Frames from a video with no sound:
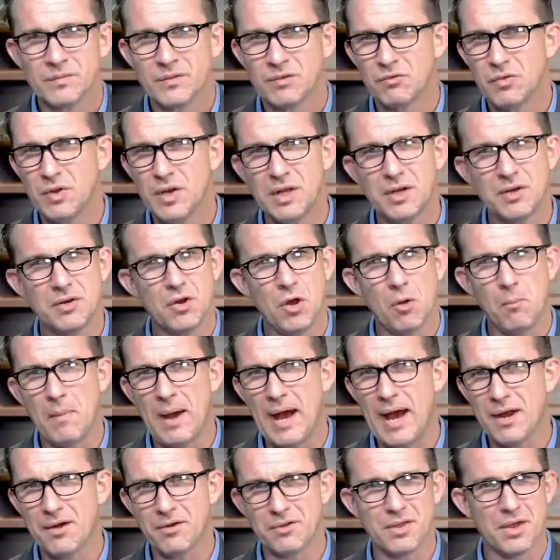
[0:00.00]
Friend, no
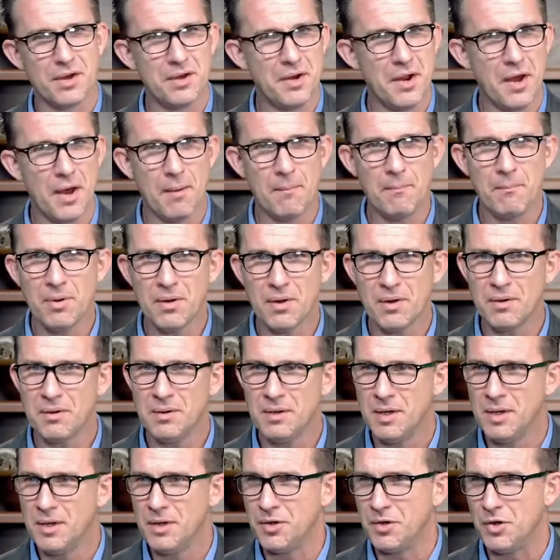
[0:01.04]
matter the number,
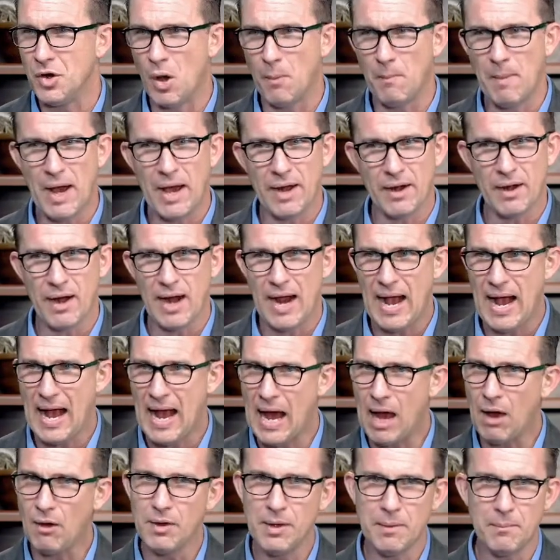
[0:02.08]
no matter
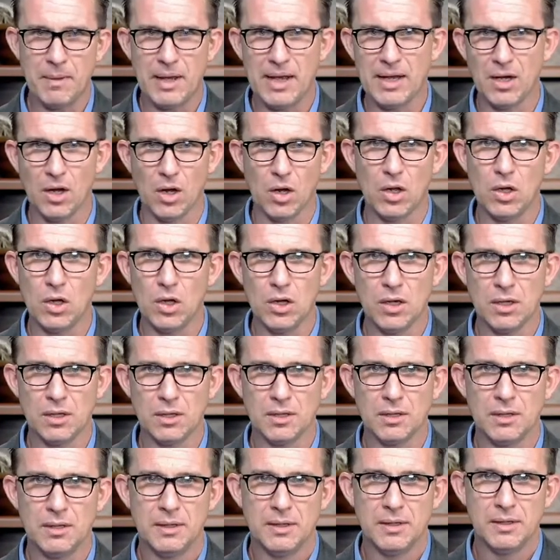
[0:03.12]
how it may look,
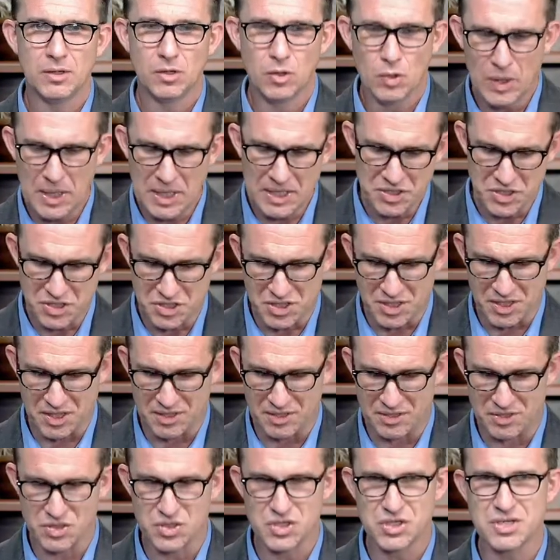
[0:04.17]

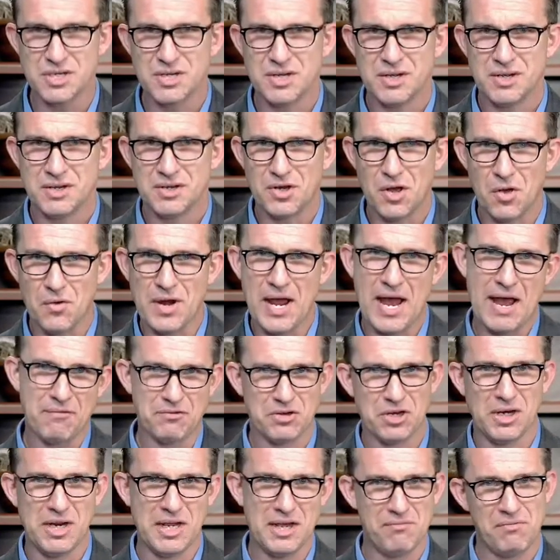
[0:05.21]
Christians don't have
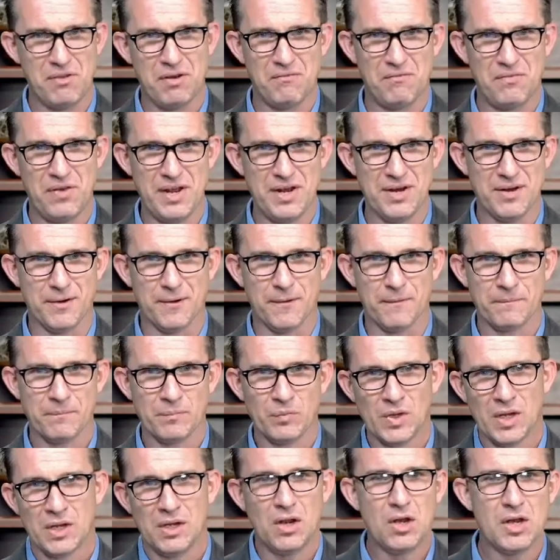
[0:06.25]
to live in fear.
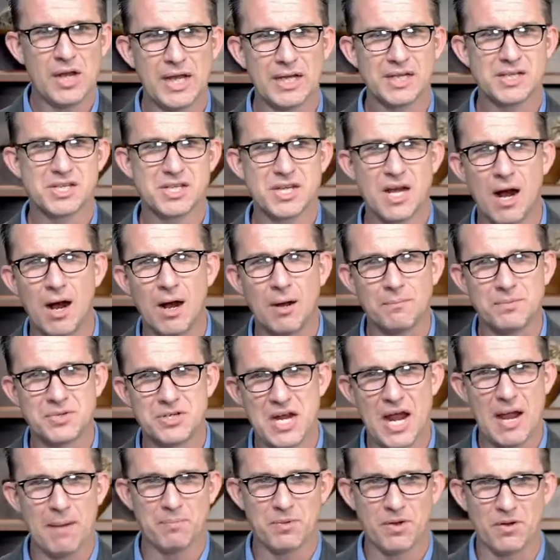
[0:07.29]
Look at Psalm
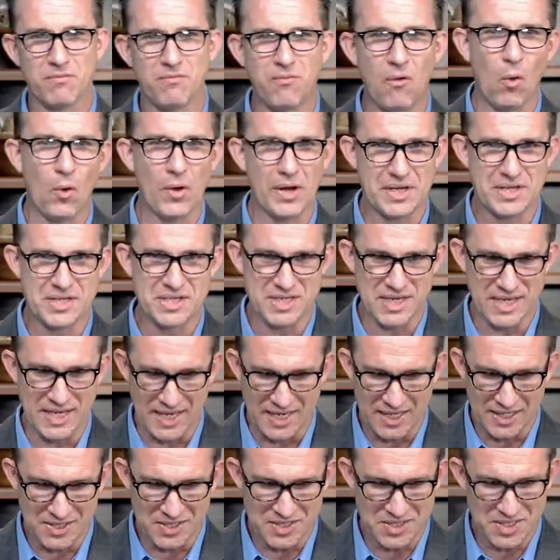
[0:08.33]
chapter
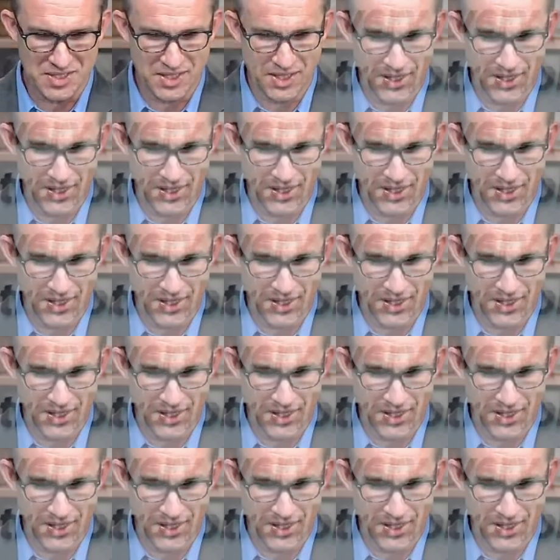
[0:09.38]
46,